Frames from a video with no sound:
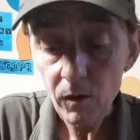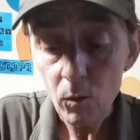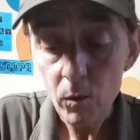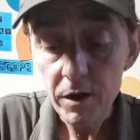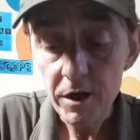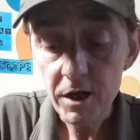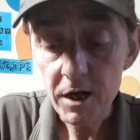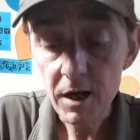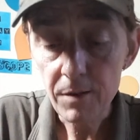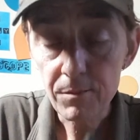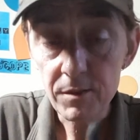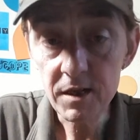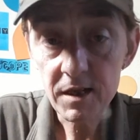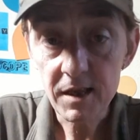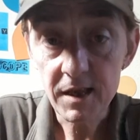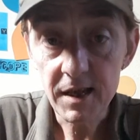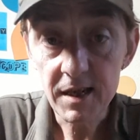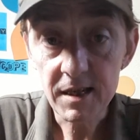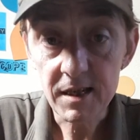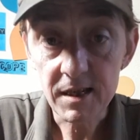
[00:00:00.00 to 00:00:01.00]
When you come
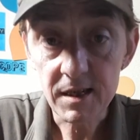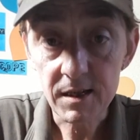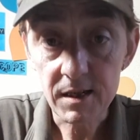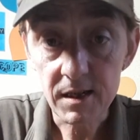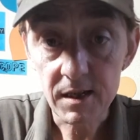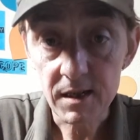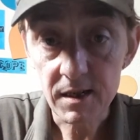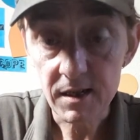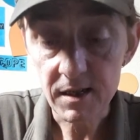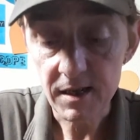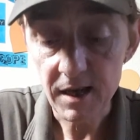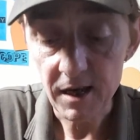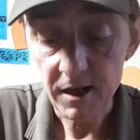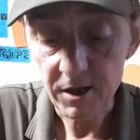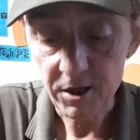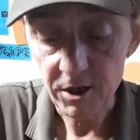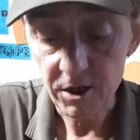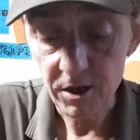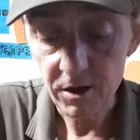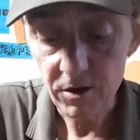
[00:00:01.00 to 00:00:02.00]
to this
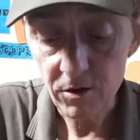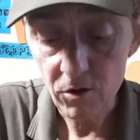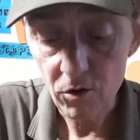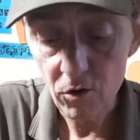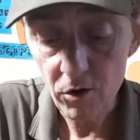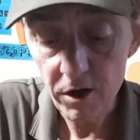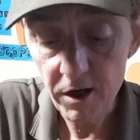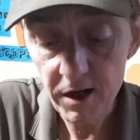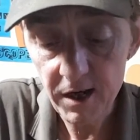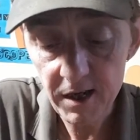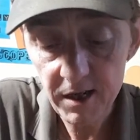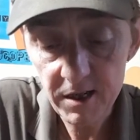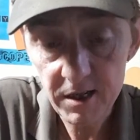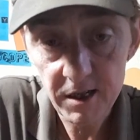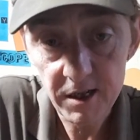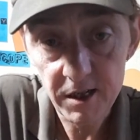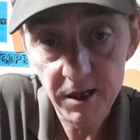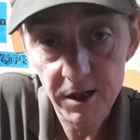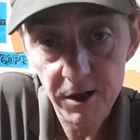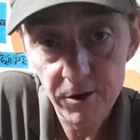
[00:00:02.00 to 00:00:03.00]
section, all you need
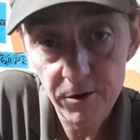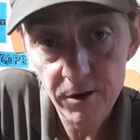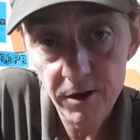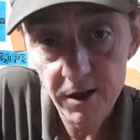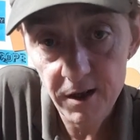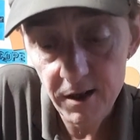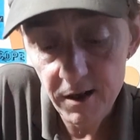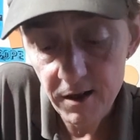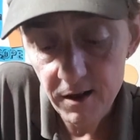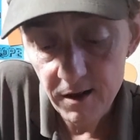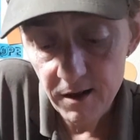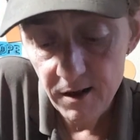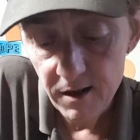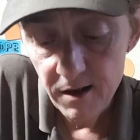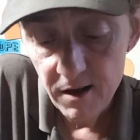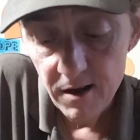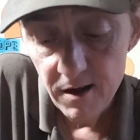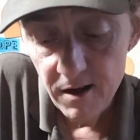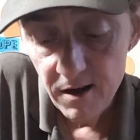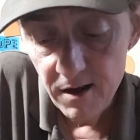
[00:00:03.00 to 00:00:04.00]
to do
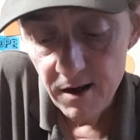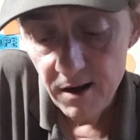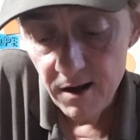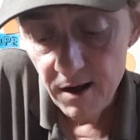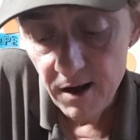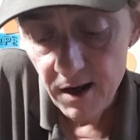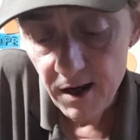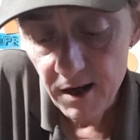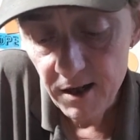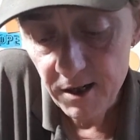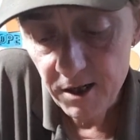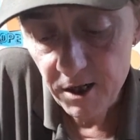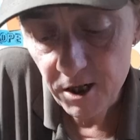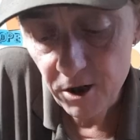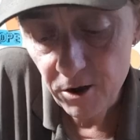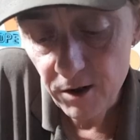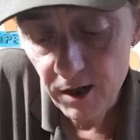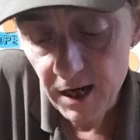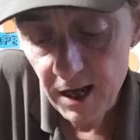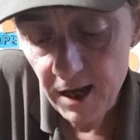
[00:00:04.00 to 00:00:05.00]
is
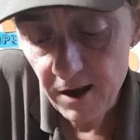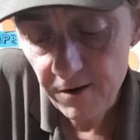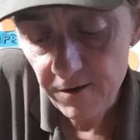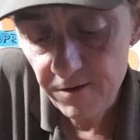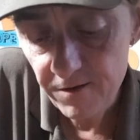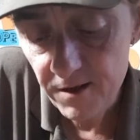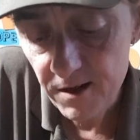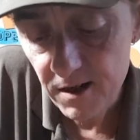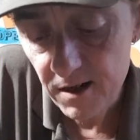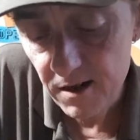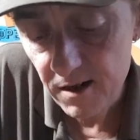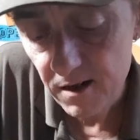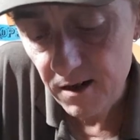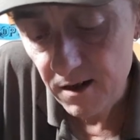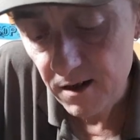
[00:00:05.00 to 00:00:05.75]
you lift,